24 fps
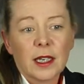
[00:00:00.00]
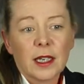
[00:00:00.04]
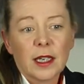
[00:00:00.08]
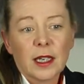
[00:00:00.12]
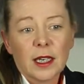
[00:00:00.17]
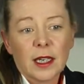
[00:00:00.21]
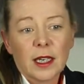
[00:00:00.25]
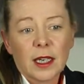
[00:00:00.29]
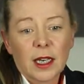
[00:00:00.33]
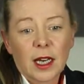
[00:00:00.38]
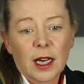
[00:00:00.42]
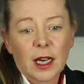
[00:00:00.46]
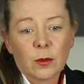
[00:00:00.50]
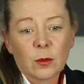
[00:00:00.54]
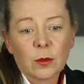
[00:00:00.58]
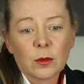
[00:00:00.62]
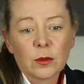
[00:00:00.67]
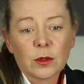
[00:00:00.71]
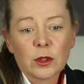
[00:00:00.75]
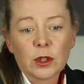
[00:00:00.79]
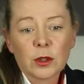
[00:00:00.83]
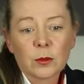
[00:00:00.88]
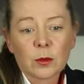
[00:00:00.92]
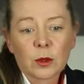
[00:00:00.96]
Now
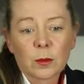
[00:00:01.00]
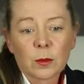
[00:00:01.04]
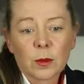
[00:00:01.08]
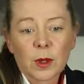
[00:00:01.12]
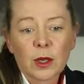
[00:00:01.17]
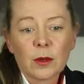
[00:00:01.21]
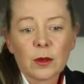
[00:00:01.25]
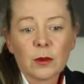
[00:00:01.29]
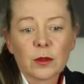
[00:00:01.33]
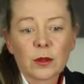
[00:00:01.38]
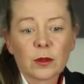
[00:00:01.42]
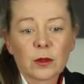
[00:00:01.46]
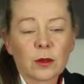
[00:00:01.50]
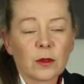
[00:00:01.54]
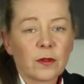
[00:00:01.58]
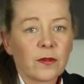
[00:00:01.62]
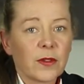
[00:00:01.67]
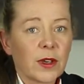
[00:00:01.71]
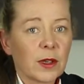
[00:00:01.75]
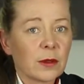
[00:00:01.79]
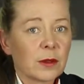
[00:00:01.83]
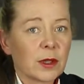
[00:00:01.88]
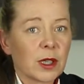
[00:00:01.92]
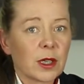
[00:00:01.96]
once you upload your
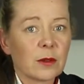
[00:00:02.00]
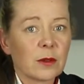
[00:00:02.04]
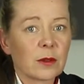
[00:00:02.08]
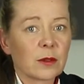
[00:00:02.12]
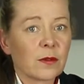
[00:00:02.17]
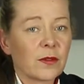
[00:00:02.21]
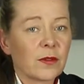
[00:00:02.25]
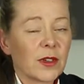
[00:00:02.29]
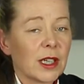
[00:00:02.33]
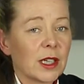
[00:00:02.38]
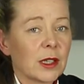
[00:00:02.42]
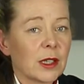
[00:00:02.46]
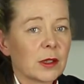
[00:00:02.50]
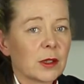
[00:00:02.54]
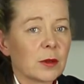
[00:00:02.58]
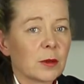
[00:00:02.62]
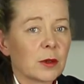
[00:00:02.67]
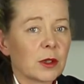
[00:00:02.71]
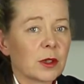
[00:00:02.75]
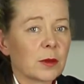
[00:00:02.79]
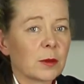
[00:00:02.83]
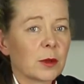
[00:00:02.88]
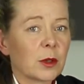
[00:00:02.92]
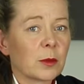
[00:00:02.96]
photos or videos to a
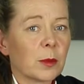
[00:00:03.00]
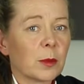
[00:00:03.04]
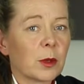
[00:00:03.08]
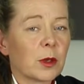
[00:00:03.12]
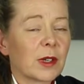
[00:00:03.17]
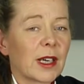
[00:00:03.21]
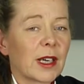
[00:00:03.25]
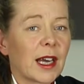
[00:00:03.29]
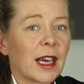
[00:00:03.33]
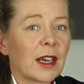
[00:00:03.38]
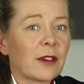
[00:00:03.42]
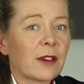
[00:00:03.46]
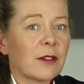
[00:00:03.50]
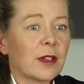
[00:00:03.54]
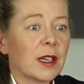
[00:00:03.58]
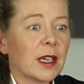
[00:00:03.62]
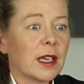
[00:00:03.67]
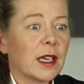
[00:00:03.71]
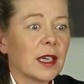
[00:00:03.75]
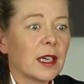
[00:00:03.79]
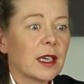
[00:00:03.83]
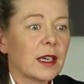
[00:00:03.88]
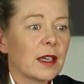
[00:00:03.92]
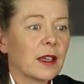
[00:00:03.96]
SmugMug
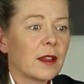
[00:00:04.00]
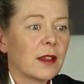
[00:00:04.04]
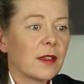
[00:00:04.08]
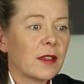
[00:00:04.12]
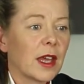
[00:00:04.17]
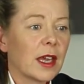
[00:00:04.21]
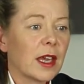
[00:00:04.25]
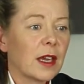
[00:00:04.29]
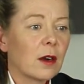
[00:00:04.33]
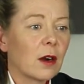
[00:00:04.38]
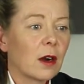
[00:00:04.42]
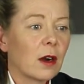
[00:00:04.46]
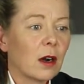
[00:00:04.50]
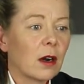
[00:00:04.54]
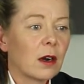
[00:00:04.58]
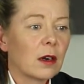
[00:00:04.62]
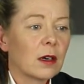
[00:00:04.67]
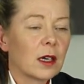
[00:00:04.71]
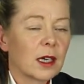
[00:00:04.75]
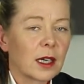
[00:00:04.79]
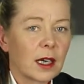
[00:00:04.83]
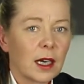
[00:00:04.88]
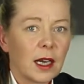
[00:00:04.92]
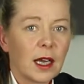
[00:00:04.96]
gallery, they are
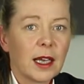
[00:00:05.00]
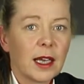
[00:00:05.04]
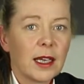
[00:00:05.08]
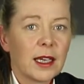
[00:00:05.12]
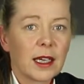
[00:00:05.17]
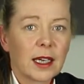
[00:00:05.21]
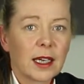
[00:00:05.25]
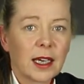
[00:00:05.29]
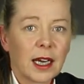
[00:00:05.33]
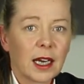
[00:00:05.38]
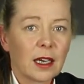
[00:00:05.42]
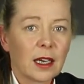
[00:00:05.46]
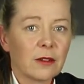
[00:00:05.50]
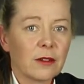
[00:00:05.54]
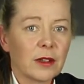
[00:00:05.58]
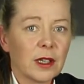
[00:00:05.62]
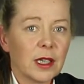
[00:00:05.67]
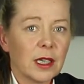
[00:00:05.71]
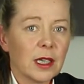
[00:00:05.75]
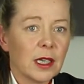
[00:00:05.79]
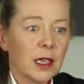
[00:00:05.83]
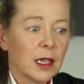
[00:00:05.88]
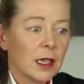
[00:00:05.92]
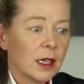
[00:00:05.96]
a client
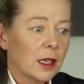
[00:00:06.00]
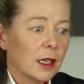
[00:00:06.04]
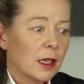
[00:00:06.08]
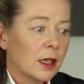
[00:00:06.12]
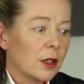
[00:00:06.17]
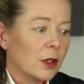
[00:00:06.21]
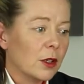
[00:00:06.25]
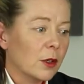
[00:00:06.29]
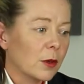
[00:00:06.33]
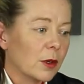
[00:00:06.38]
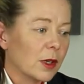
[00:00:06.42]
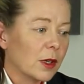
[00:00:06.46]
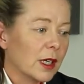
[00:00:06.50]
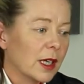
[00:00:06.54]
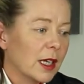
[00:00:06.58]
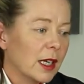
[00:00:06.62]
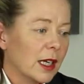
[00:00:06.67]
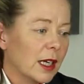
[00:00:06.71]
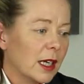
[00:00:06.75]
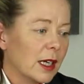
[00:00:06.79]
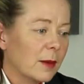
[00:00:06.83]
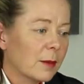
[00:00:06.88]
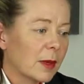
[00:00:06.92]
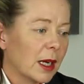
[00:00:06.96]
gallery. You can
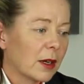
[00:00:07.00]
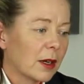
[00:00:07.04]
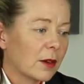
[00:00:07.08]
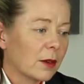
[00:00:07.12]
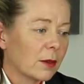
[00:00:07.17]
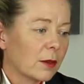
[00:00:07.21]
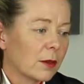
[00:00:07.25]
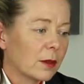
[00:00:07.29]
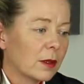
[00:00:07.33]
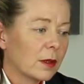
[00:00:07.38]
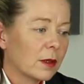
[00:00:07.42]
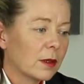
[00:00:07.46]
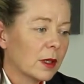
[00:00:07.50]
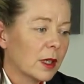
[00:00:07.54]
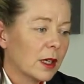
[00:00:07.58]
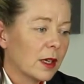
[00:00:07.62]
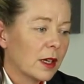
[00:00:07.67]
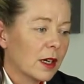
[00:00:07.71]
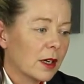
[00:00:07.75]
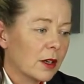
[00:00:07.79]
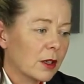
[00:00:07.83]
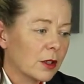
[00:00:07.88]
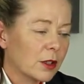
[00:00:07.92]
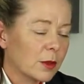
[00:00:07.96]
email
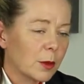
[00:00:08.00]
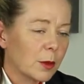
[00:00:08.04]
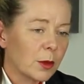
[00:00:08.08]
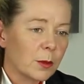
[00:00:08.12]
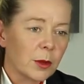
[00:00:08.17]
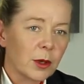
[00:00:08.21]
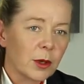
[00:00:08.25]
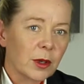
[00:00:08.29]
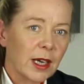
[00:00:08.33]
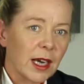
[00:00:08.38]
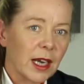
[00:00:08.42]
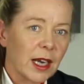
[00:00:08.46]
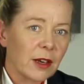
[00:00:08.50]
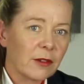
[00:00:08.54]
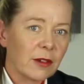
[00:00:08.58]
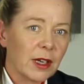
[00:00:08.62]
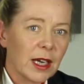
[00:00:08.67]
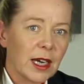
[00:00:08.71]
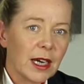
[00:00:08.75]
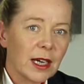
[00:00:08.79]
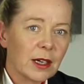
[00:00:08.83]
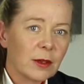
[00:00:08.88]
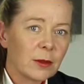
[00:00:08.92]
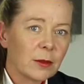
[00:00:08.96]
a SmugMug gallery
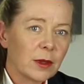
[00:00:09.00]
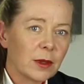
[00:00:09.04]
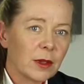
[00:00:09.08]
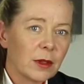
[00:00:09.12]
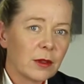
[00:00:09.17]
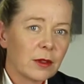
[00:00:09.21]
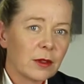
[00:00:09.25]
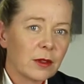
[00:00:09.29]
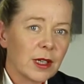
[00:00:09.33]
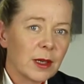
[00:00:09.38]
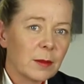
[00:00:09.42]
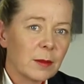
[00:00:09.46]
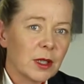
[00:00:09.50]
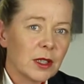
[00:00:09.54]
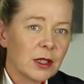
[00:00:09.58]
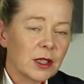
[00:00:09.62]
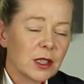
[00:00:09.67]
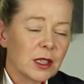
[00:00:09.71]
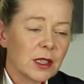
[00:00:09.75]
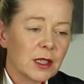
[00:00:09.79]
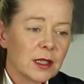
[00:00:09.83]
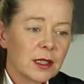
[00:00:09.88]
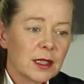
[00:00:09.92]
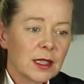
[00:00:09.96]
out with your
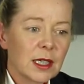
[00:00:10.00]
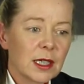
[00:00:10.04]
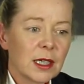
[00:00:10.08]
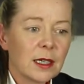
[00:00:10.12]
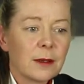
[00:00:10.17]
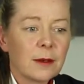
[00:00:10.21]
images